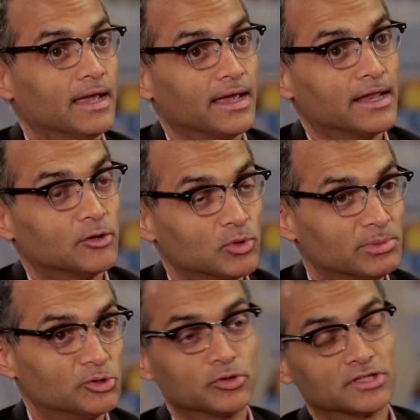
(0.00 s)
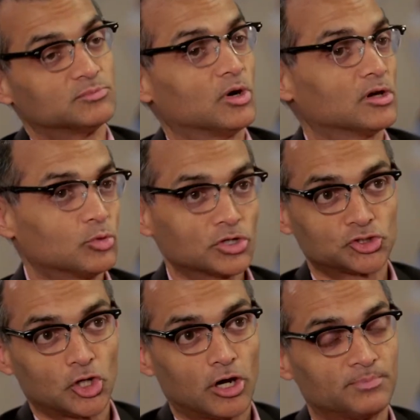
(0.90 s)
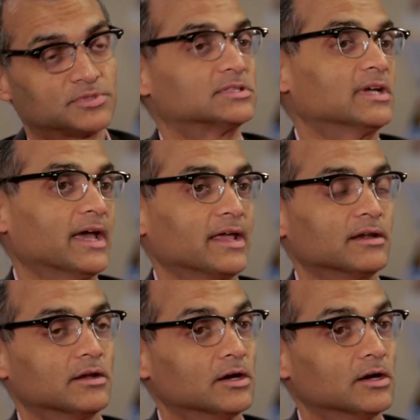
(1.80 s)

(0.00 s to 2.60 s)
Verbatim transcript: and we'll be doing smaller workshops and